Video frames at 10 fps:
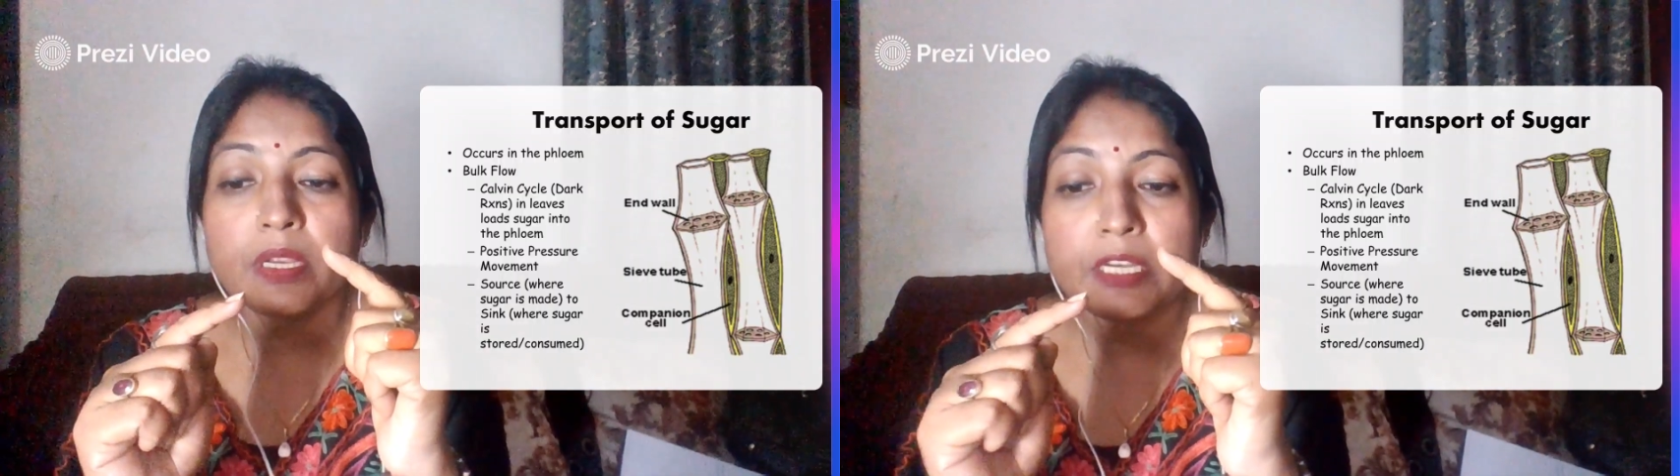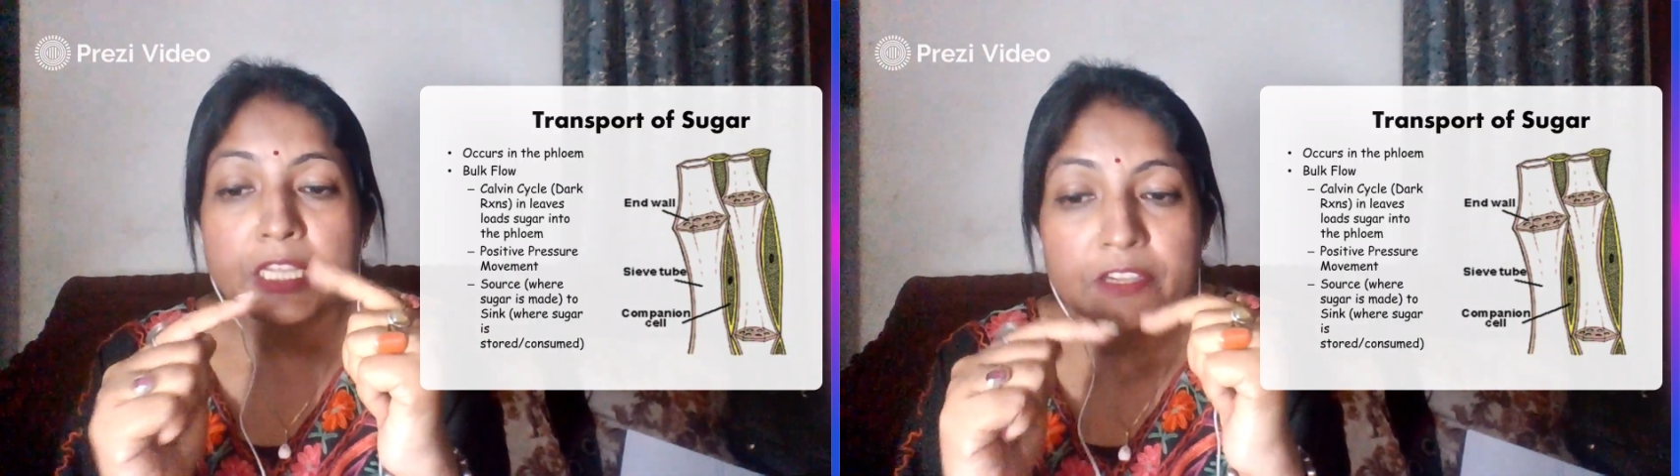
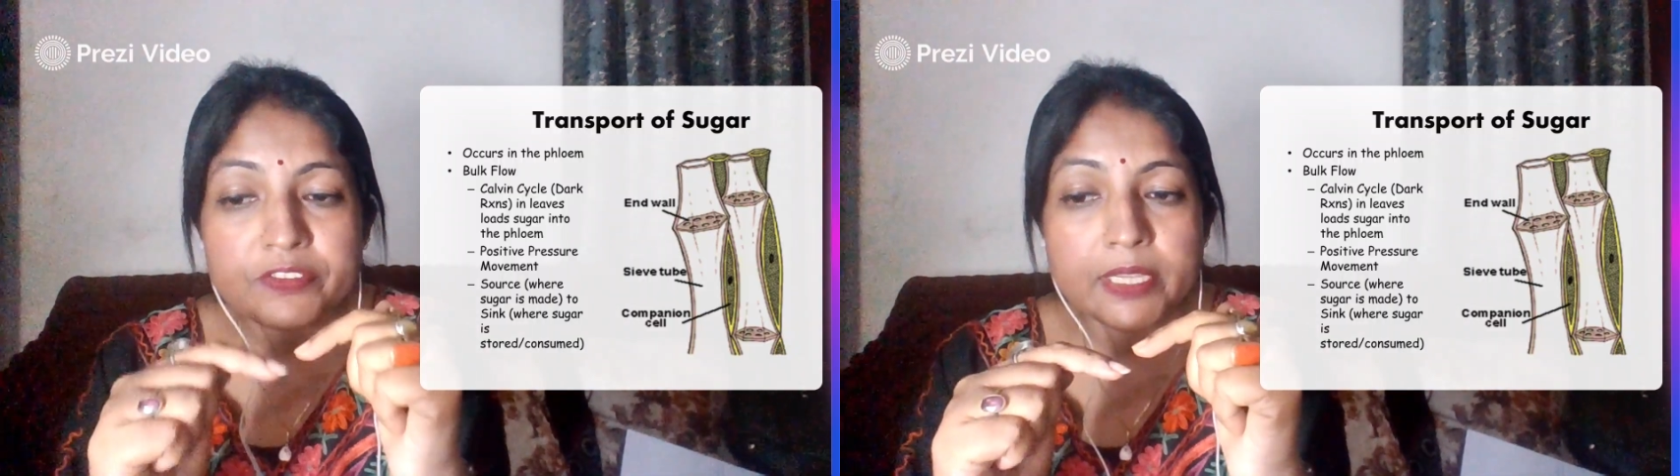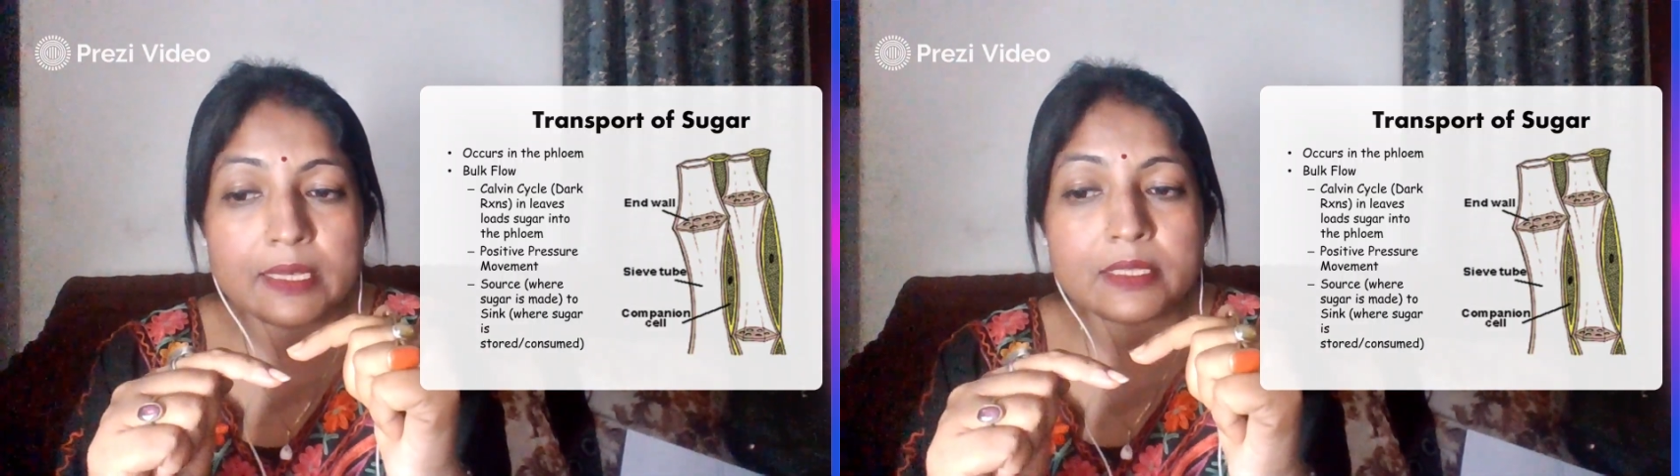leaf
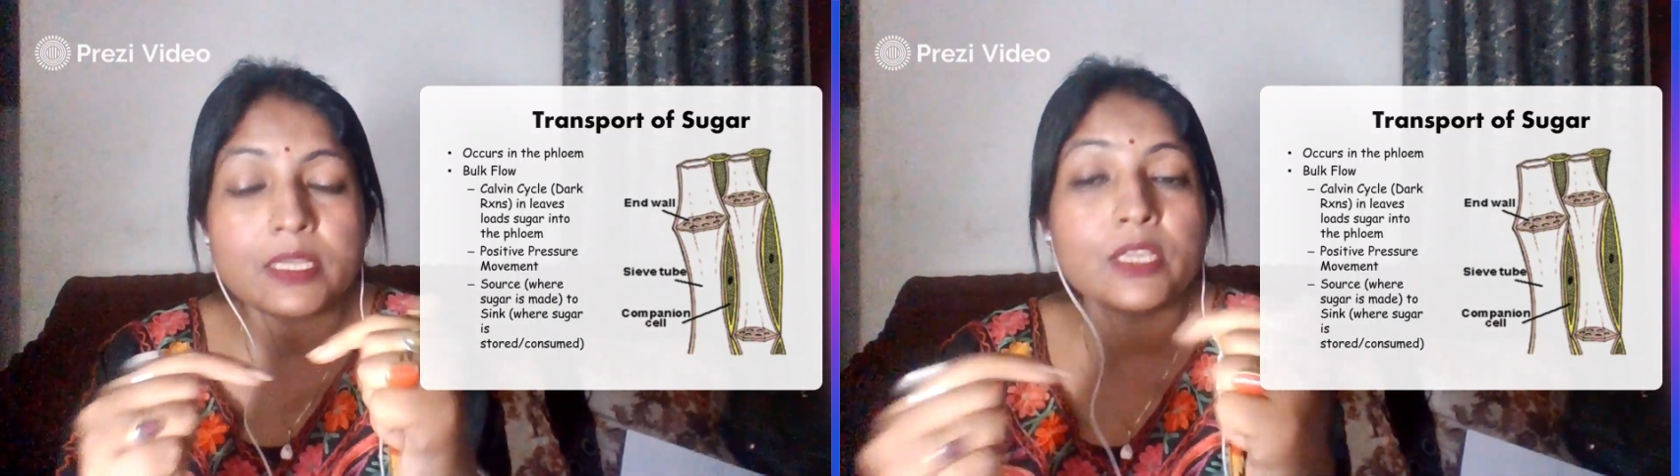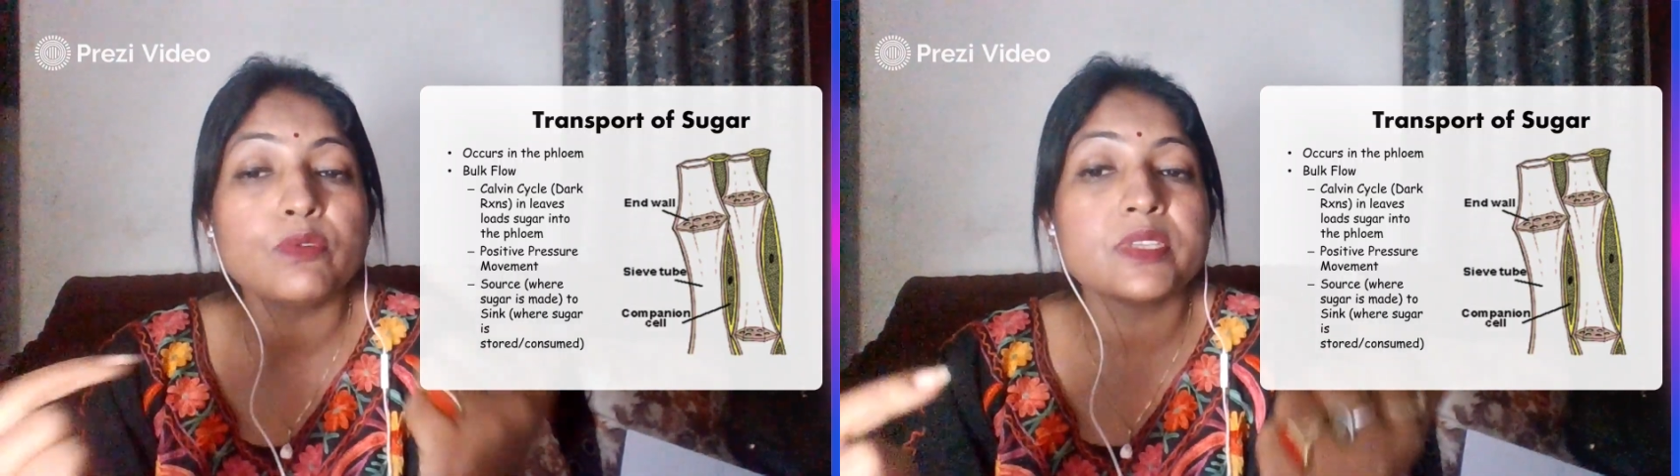cells
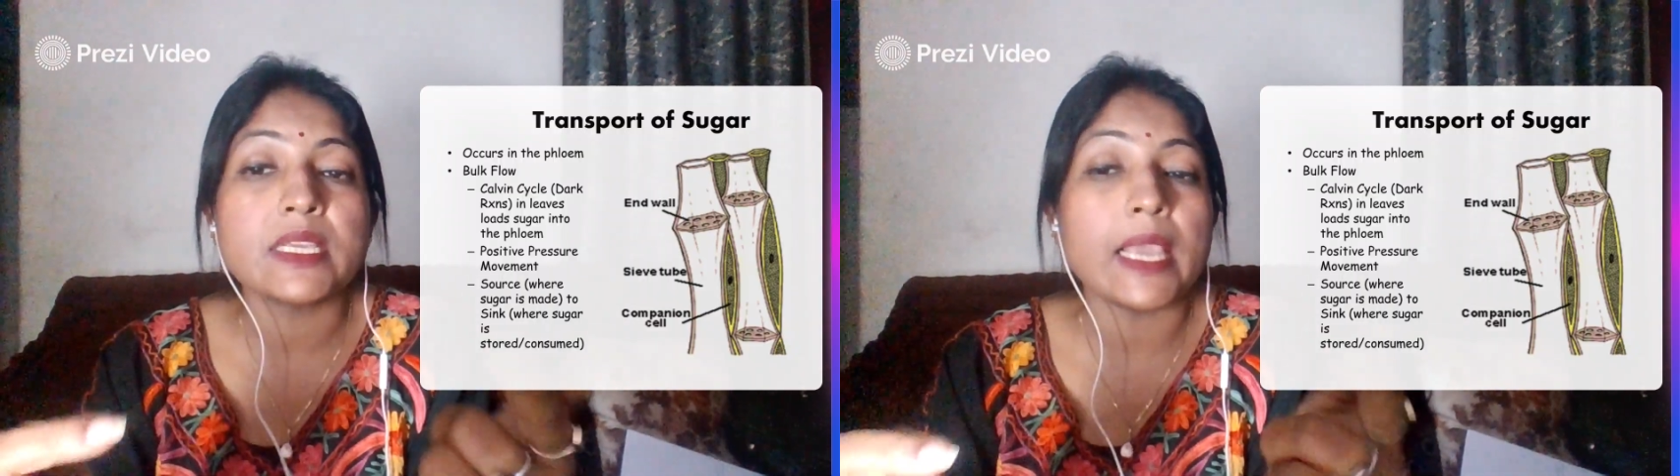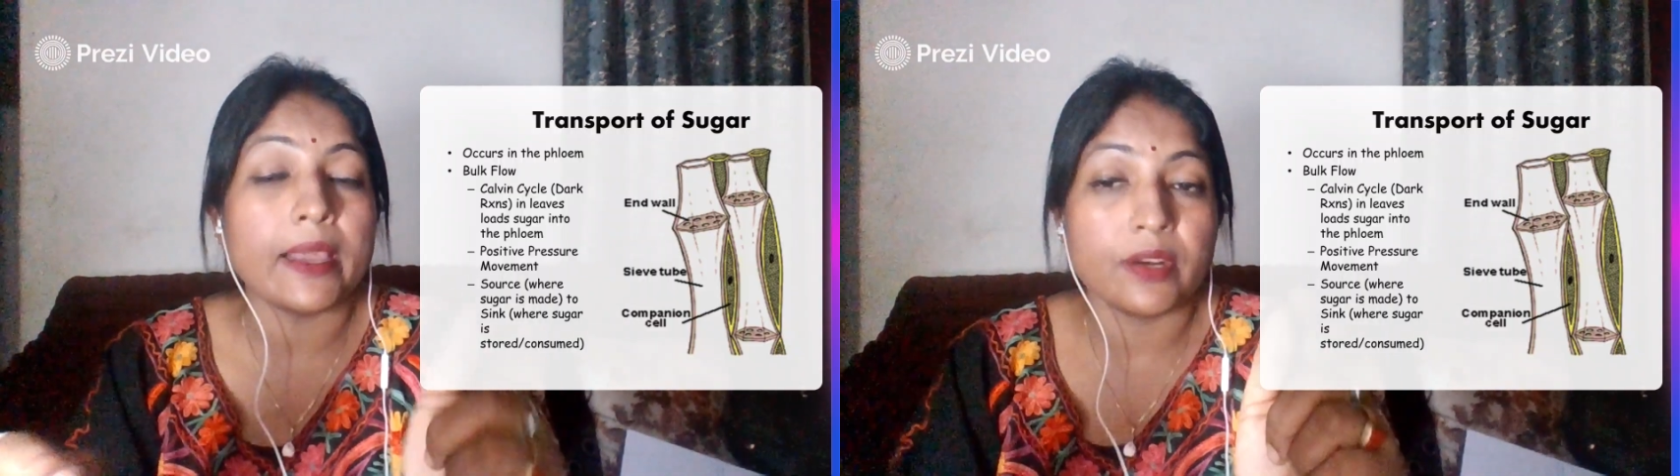using
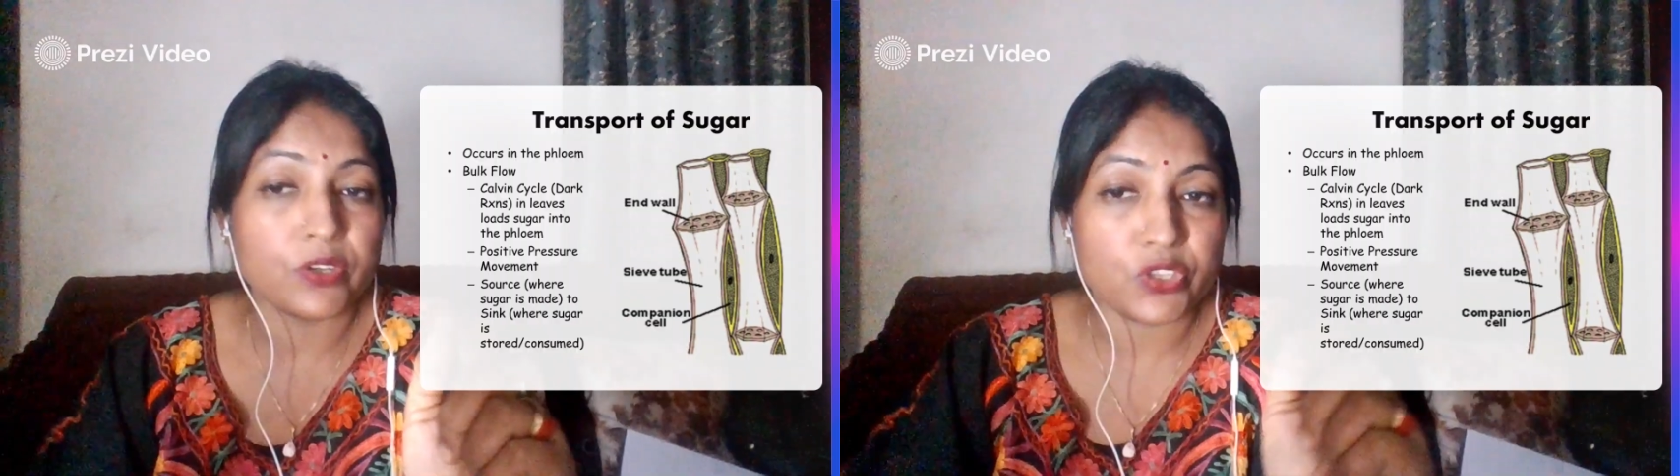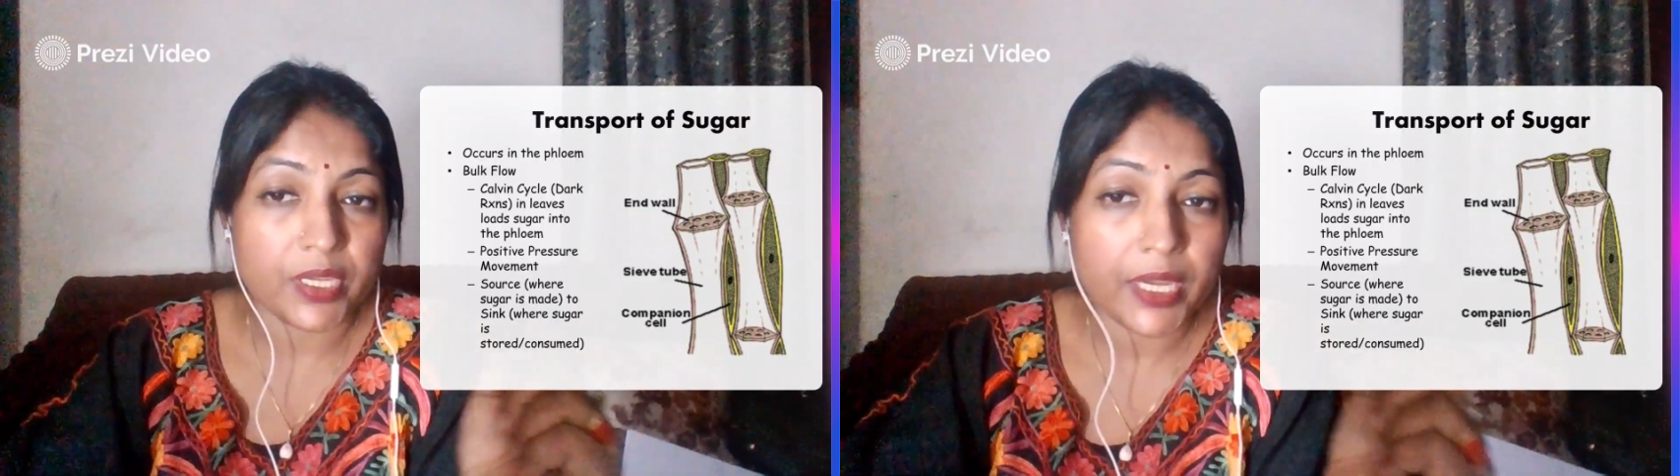
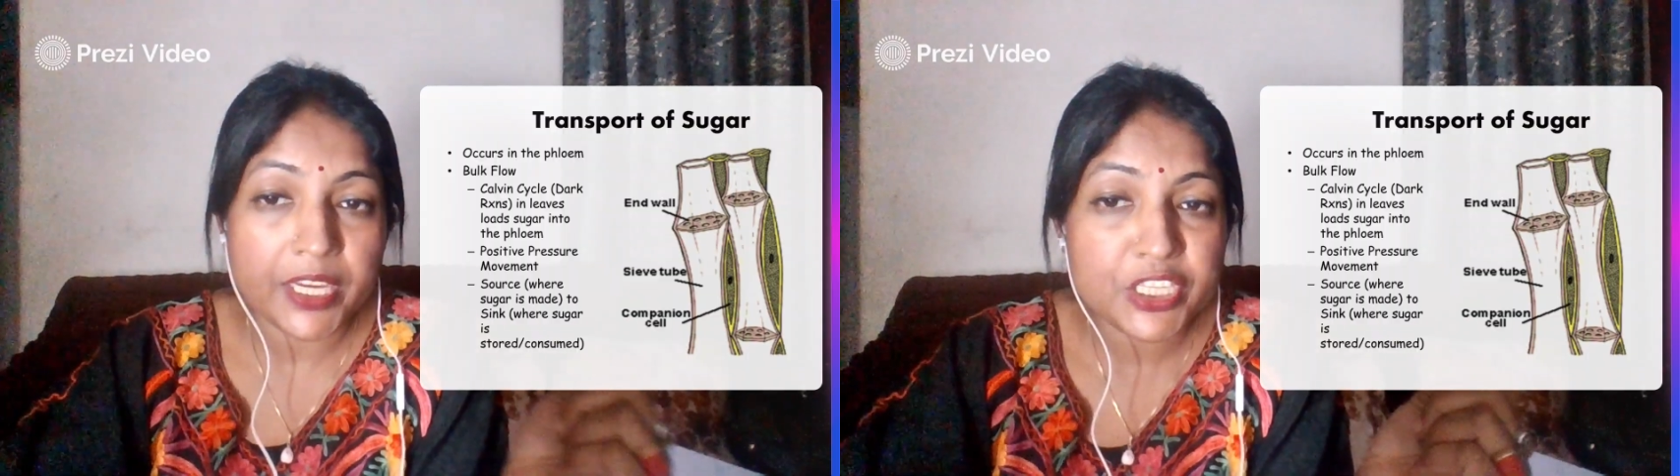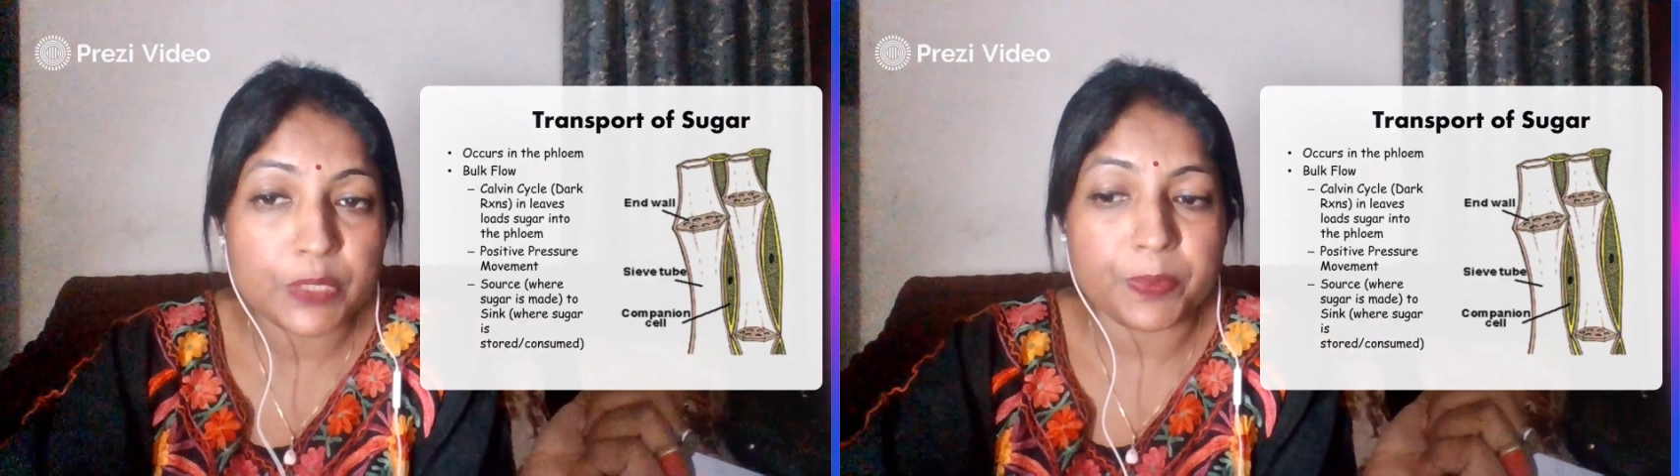energy
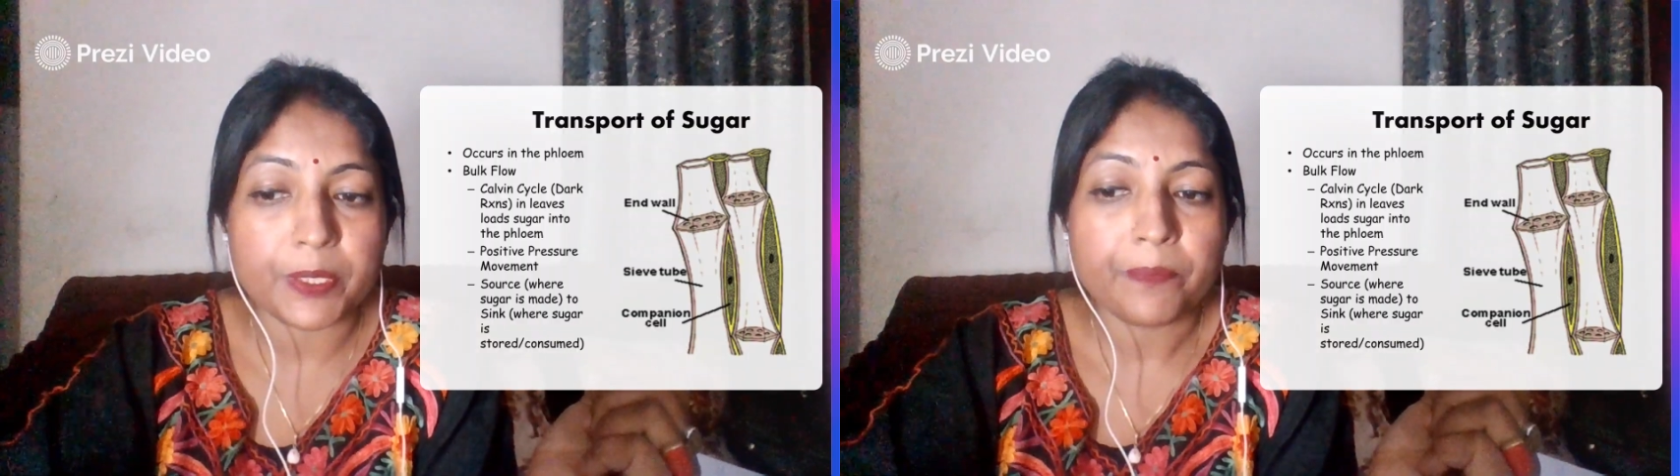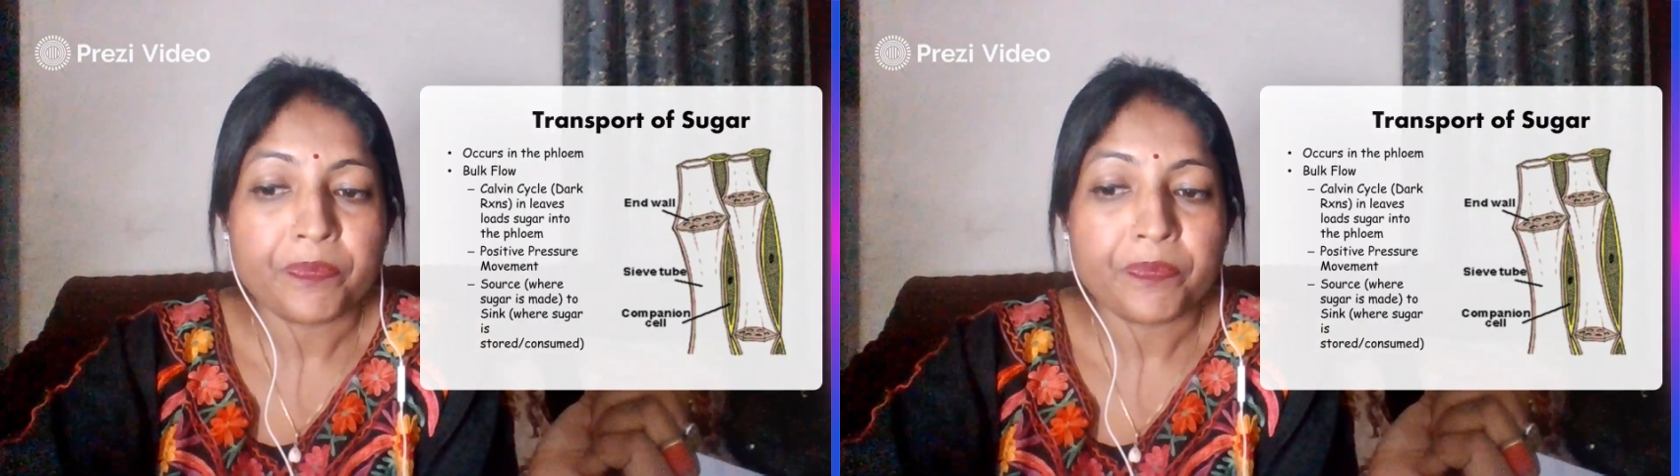ATP.